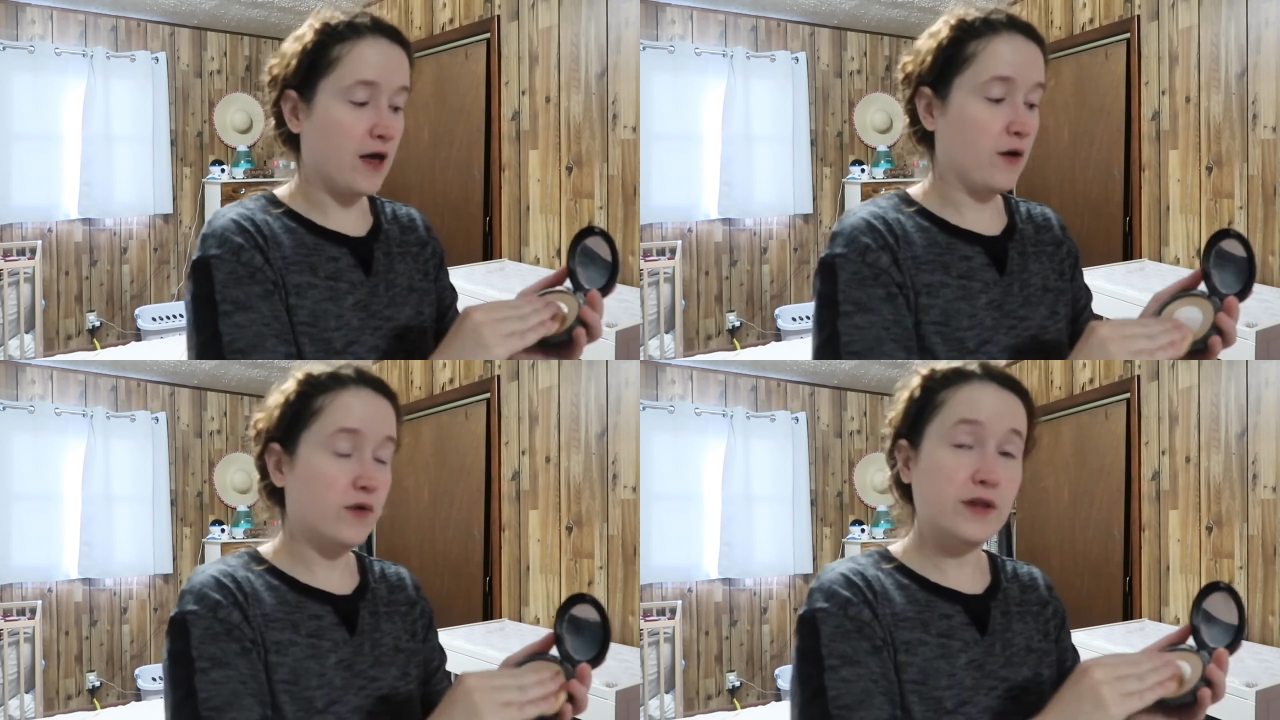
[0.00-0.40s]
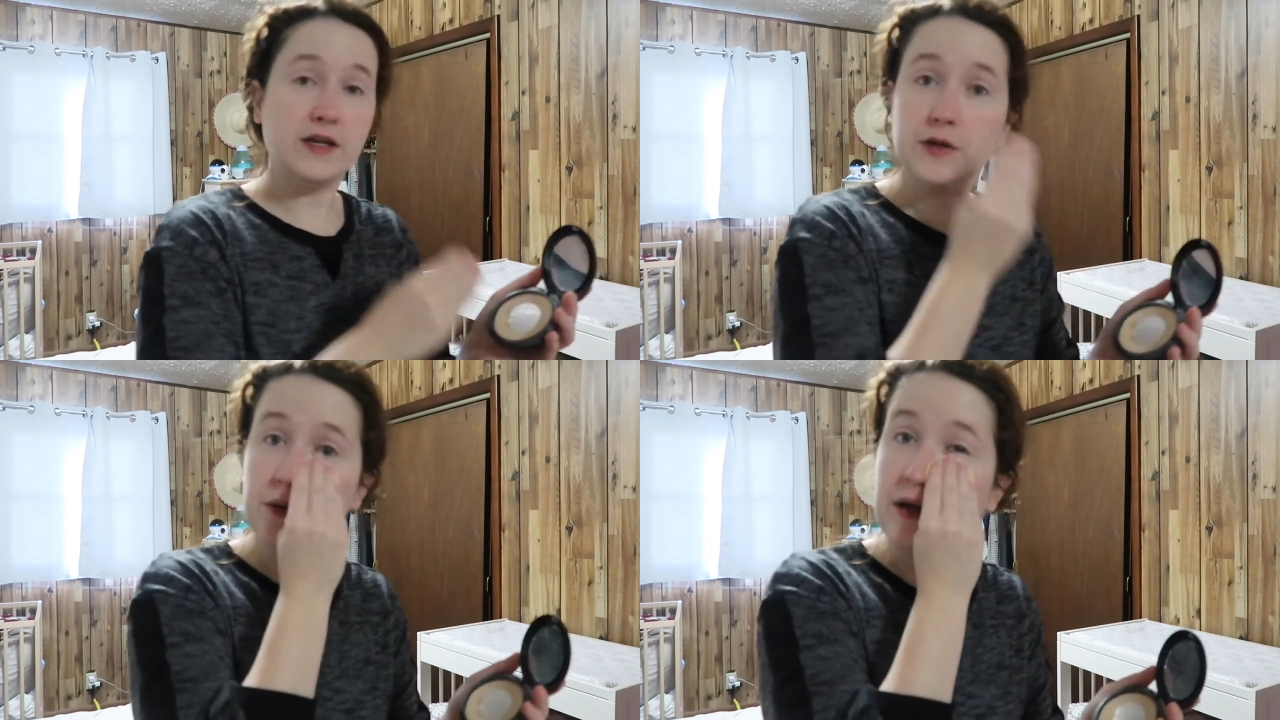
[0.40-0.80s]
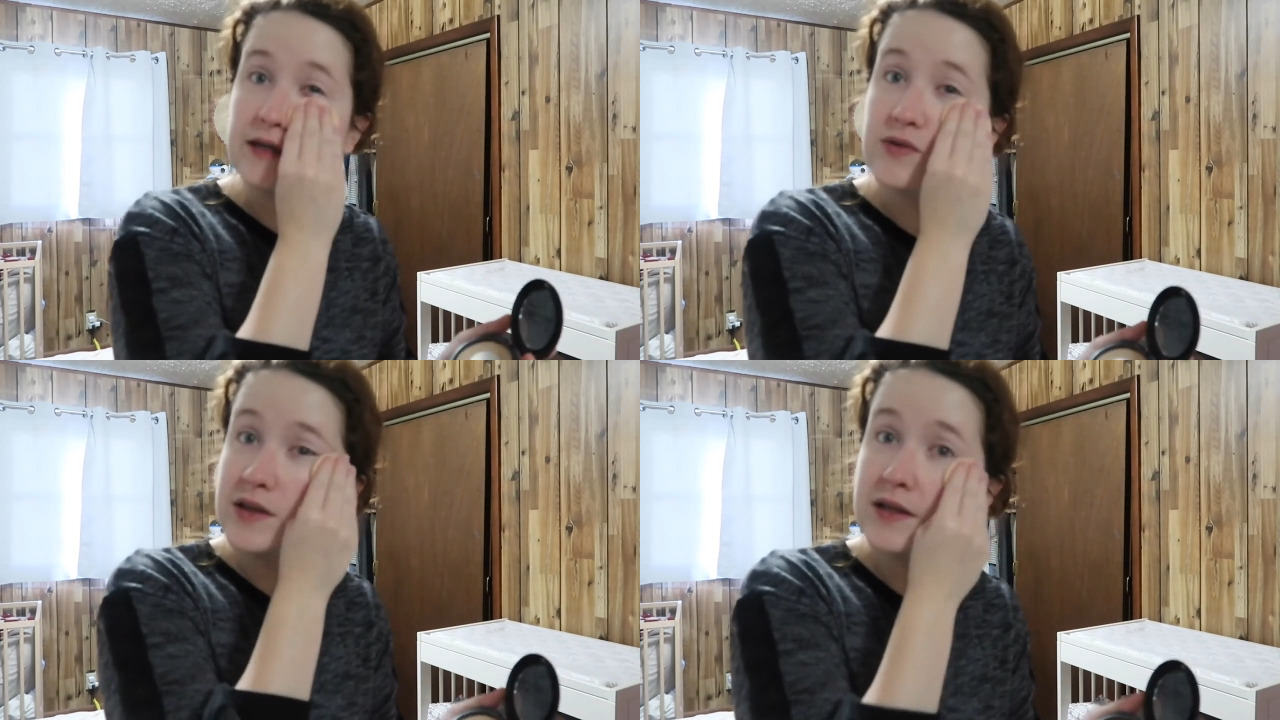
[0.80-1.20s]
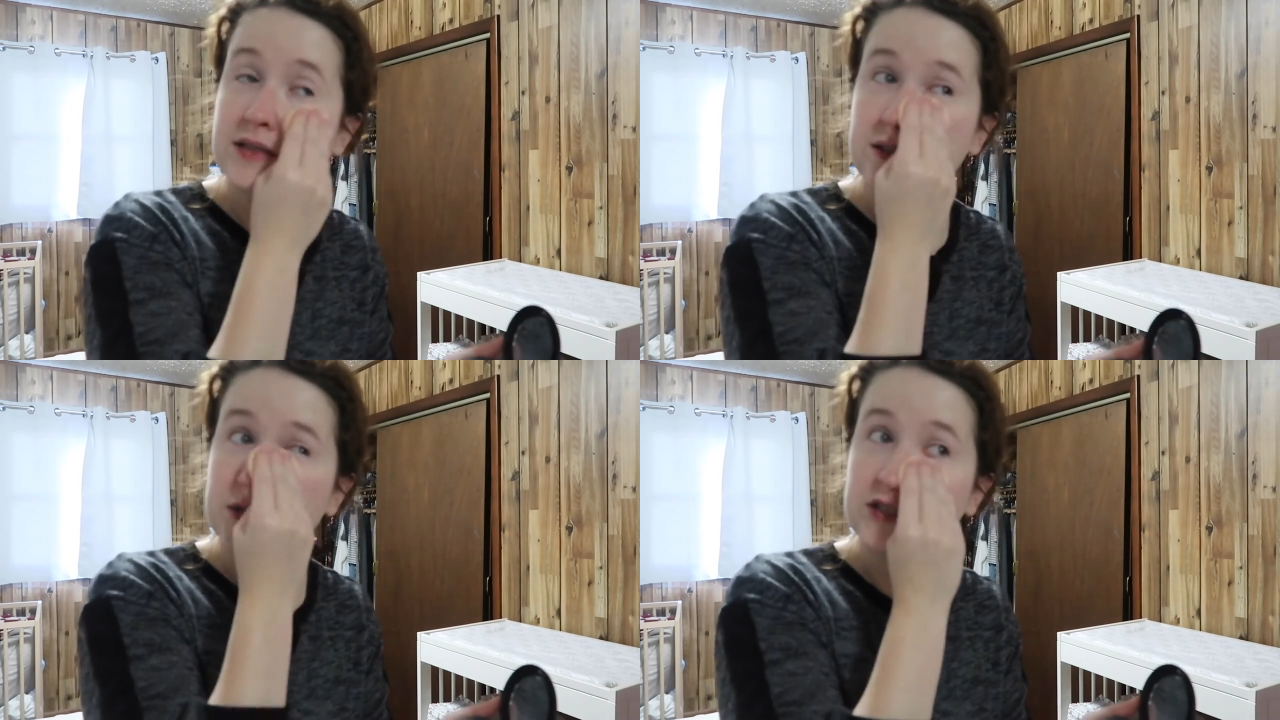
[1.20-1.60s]
And one thing too nice with this,
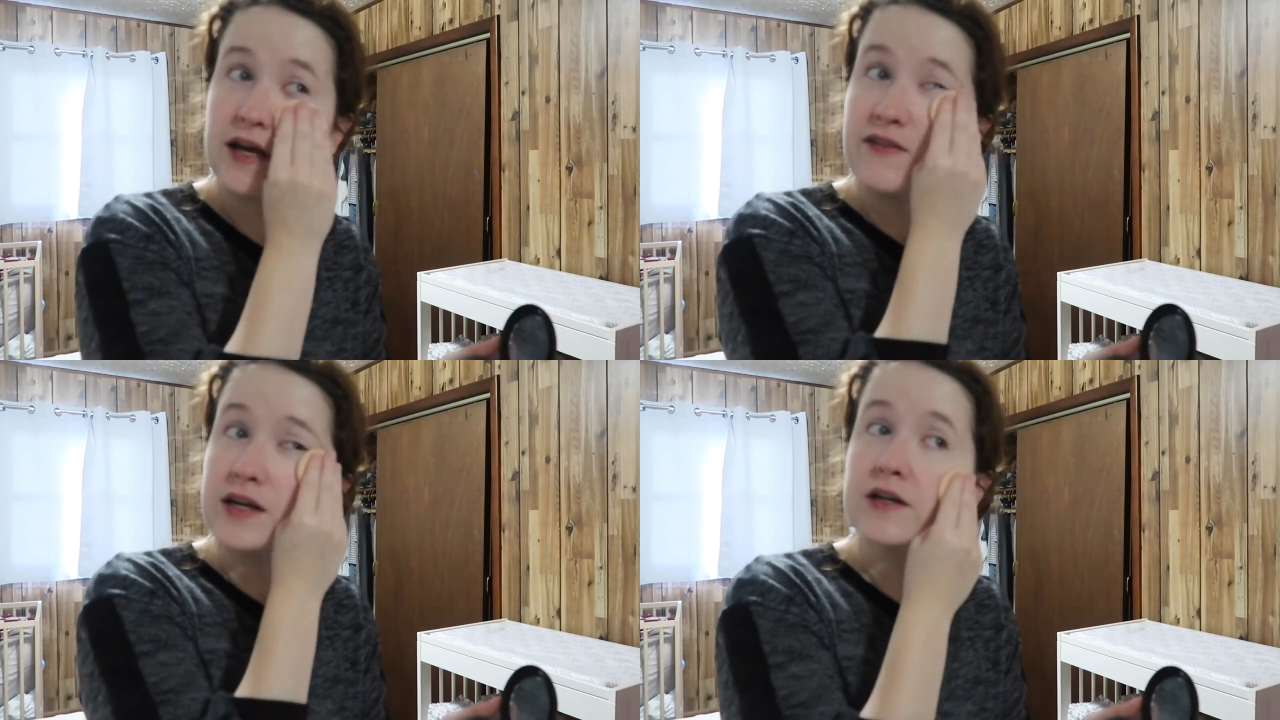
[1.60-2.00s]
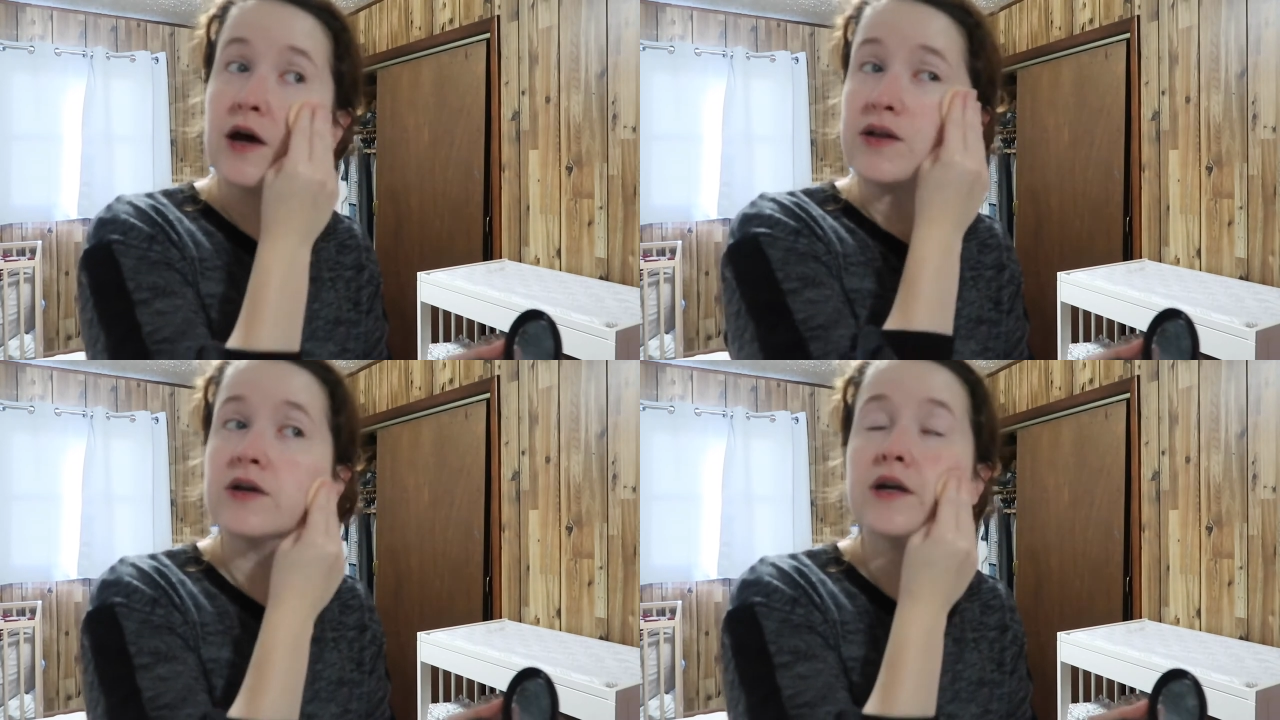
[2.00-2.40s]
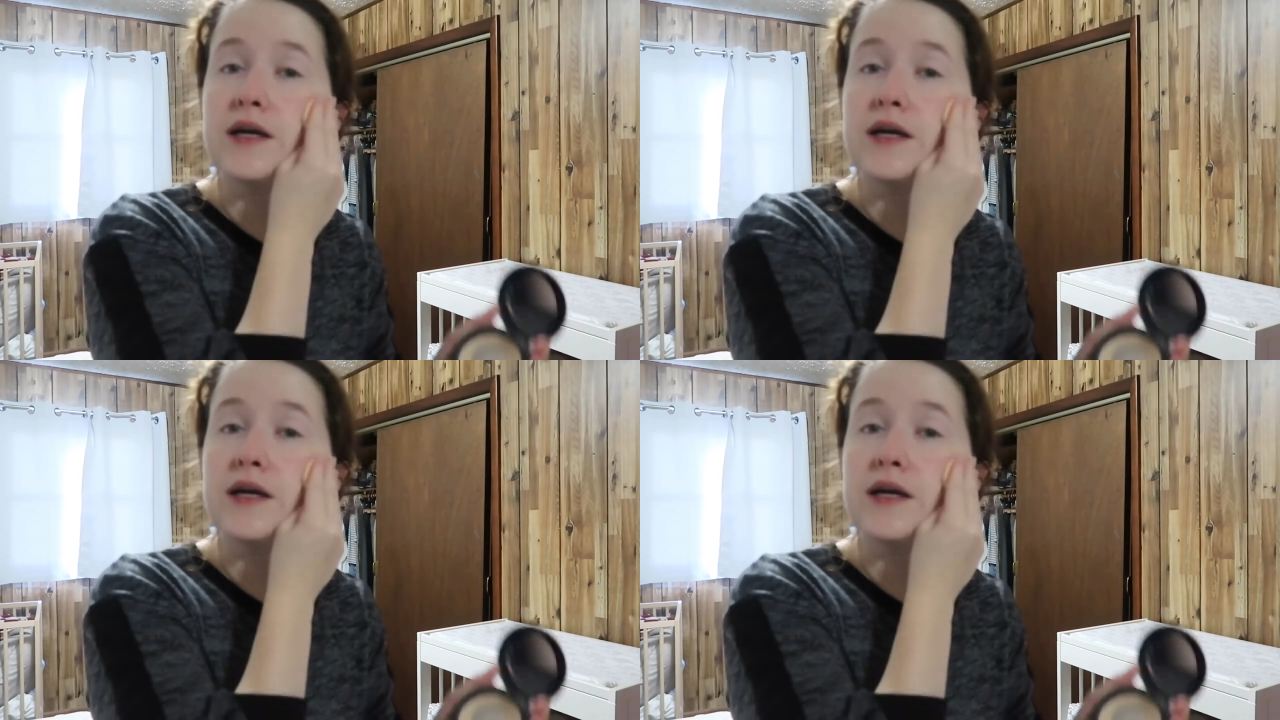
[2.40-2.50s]
especially having a toddler,